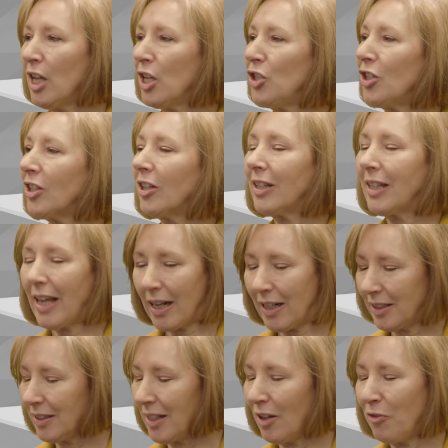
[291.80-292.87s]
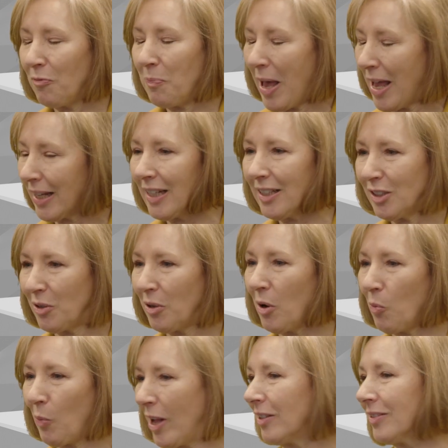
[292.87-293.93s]
she could get herself back into her
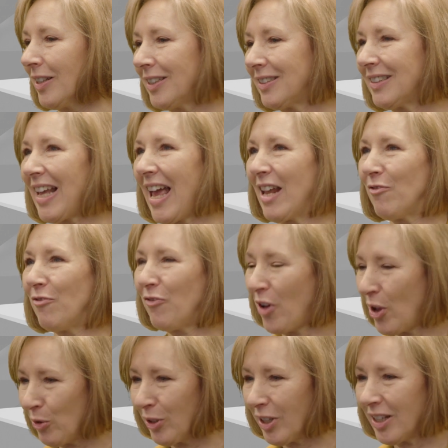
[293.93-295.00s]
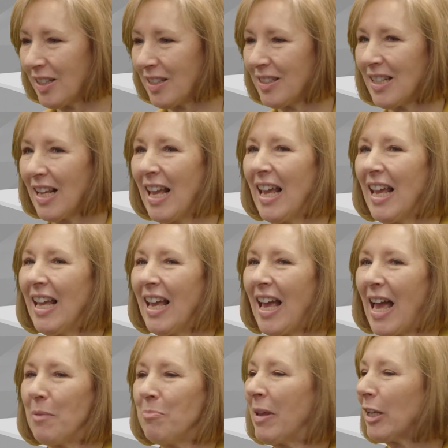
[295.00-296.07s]
wellness and focus
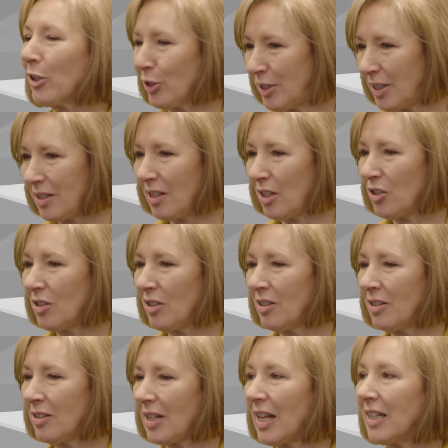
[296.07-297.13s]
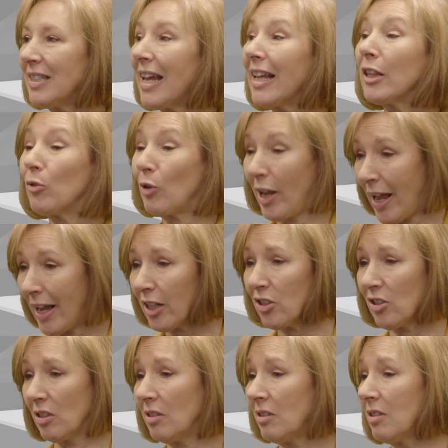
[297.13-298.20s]
and make good decisions and take the right
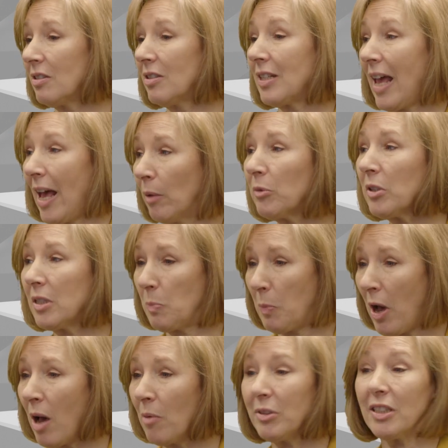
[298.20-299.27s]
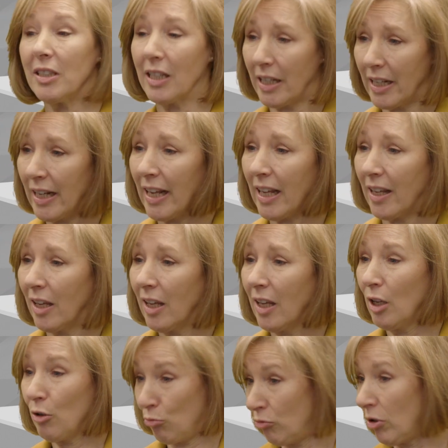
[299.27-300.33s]
actions to help the department and the clinic
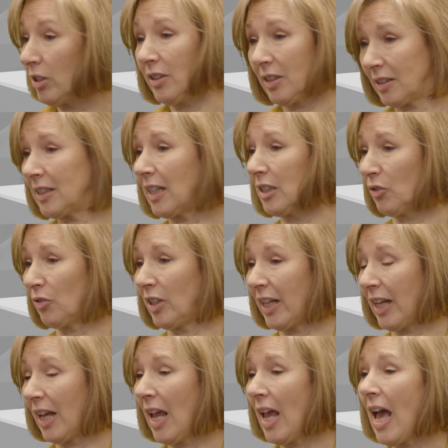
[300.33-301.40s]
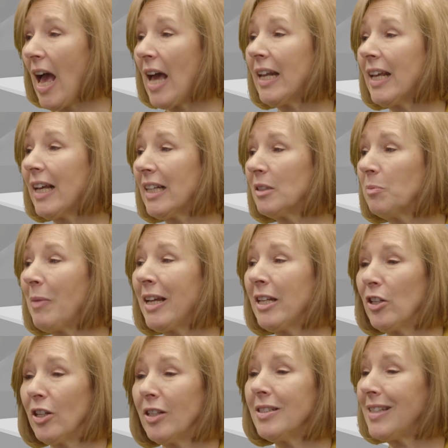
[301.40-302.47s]
run successfully. And it has made
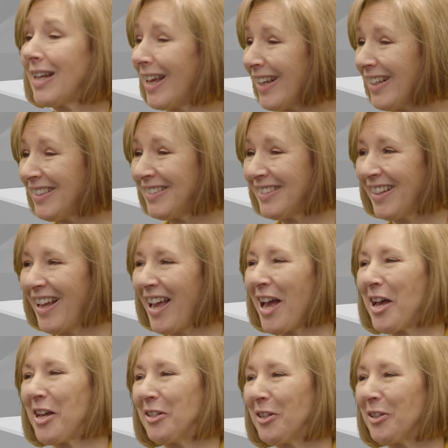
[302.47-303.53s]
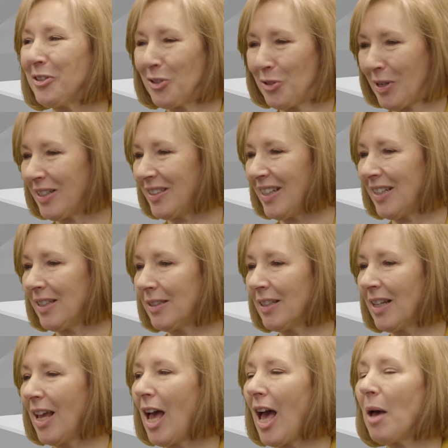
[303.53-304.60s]
her days and her stresses
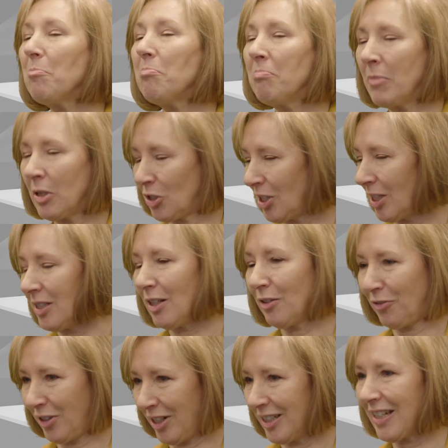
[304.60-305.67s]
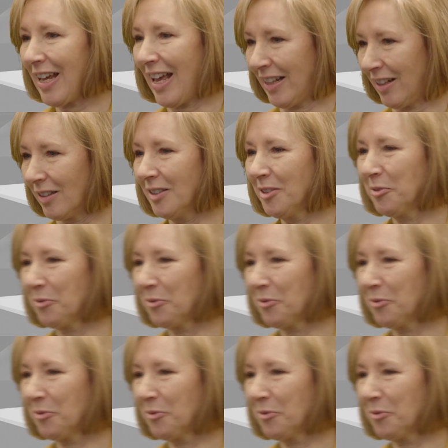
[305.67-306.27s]
much easier for us to handle.